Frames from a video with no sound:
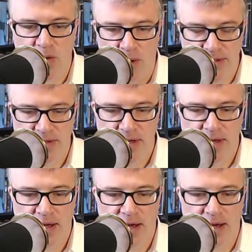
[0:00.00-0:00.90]

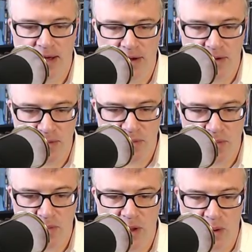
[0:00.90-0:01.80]

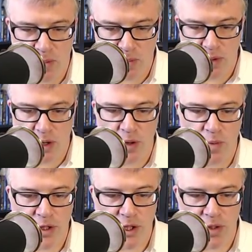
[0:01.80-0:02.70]
learn what you
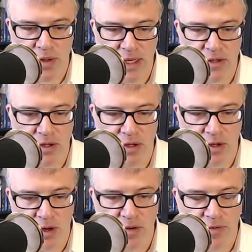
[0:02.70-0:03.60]
need to learn for
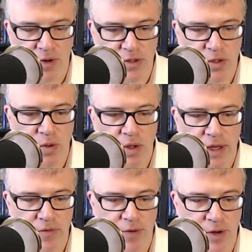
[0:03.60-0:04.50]
your schooling, for
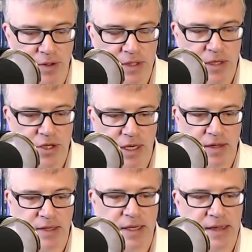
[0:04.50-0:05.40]
your teaching and things
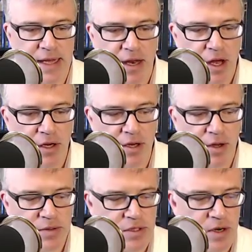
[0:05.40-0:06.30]
like that. Don't
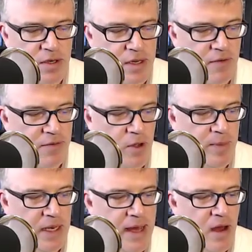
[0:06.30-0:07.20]
start Daf Yomi
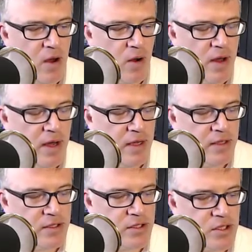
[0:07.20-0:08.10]
now.
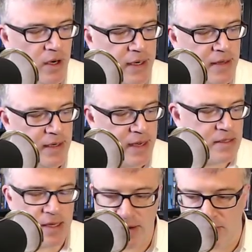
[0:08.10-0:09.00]
Start at the next
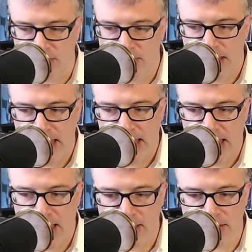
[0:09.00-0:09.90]
cycle. And
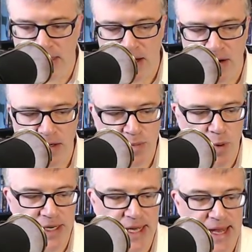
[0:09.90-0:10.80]
as Karen is
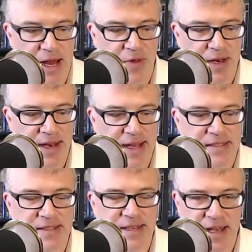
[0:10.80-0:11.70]
pointing out, the next
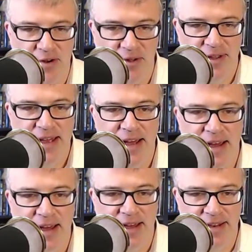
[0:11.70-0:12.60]
cycle,
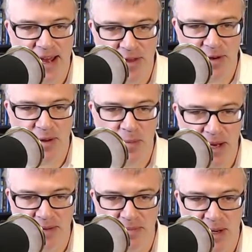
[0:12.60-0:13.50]
now that
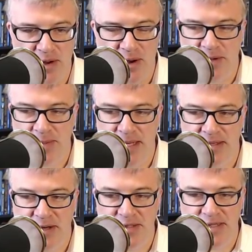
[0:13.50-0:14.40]
my daughter's about
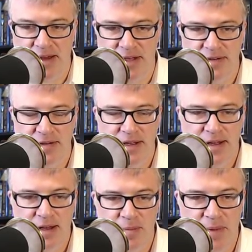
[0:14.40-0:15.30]
to turn 7,
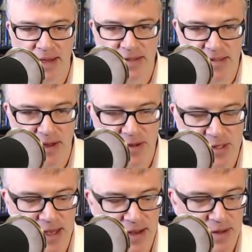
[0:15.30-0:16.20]
means another
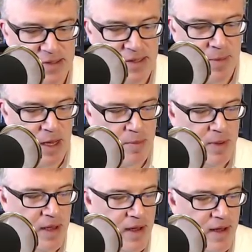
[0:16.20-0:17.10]
cycle is coming up.
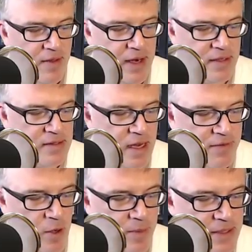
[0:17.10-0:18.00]
The next
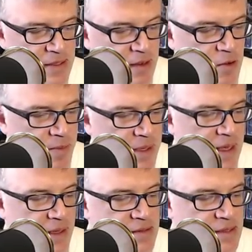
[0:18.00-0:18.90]
Daf Yomi cycle
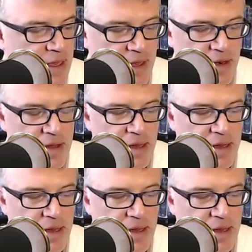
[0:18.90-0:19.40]
begins in